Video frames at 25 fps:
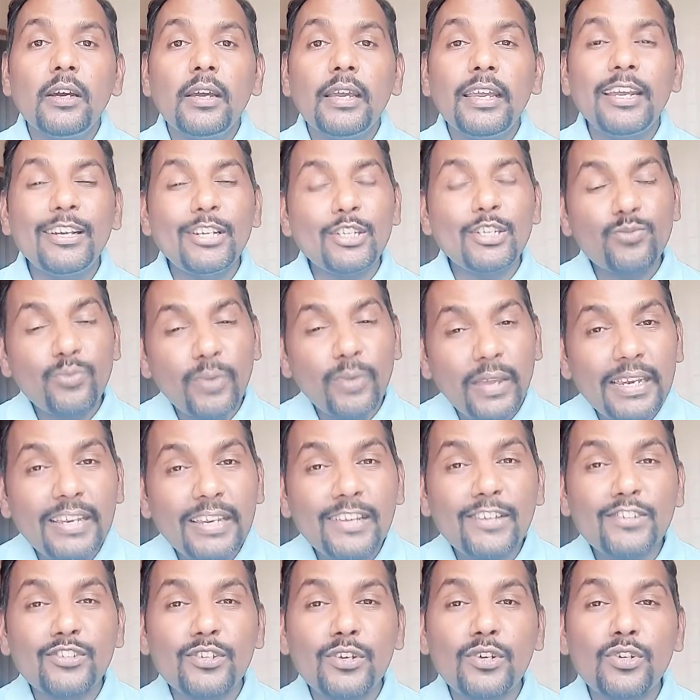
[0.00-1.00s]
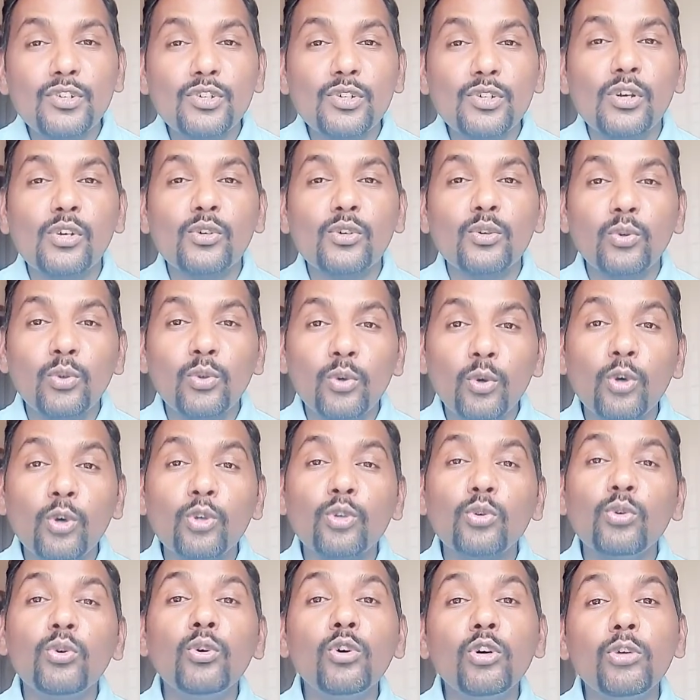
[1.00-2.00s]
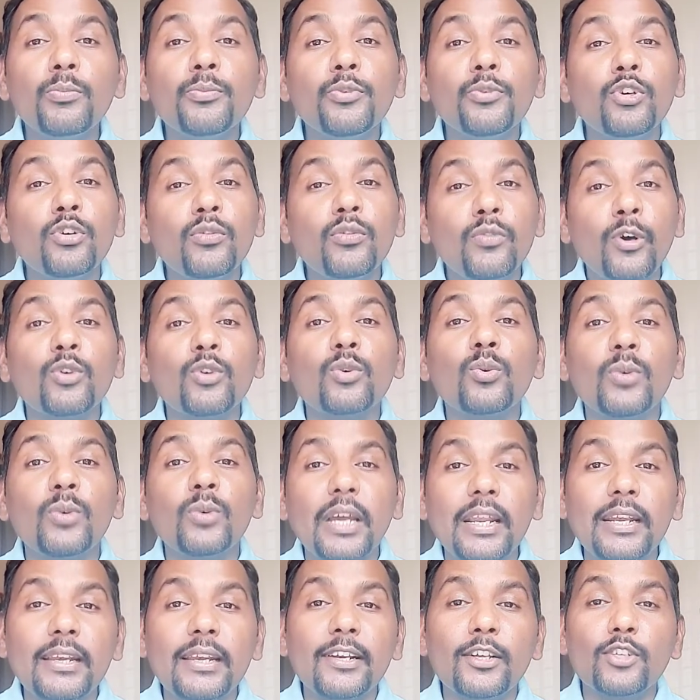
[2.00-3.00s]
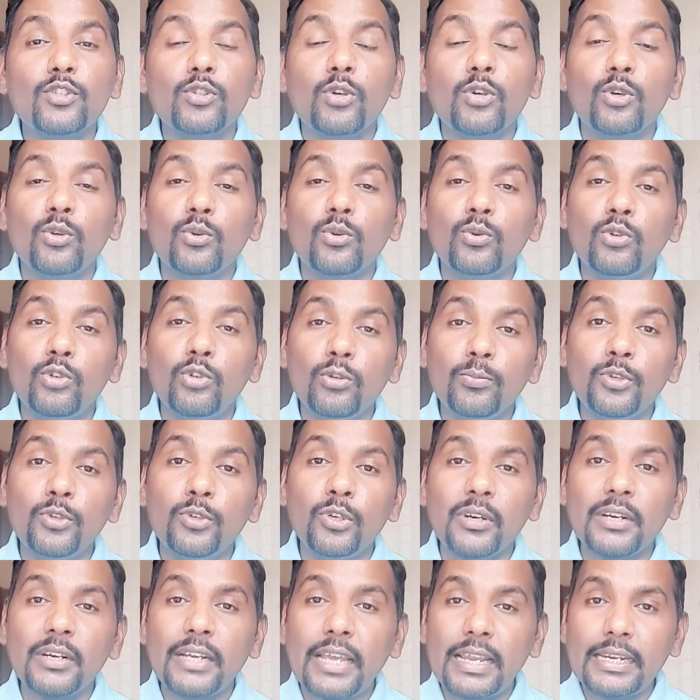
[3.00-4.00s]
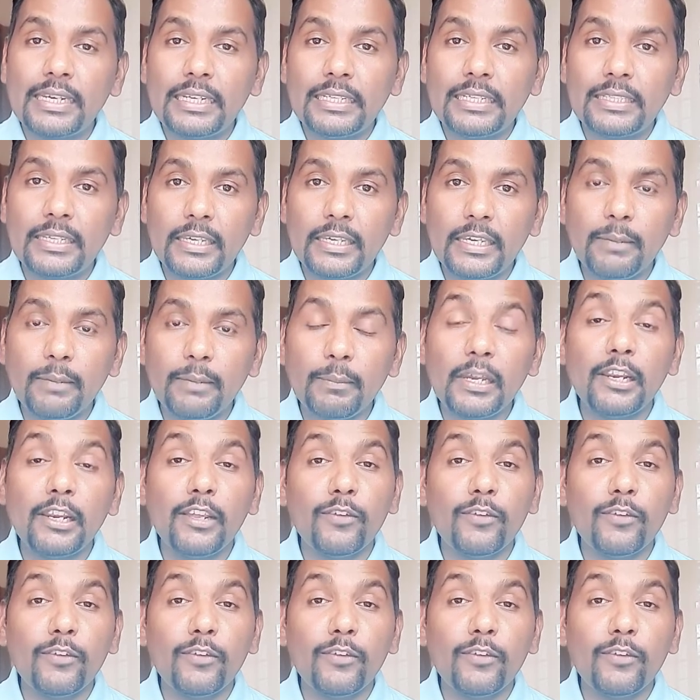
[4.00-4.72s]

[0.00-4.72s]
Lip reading: It is very essential to know to whom you want to address or to whom you're writing the email.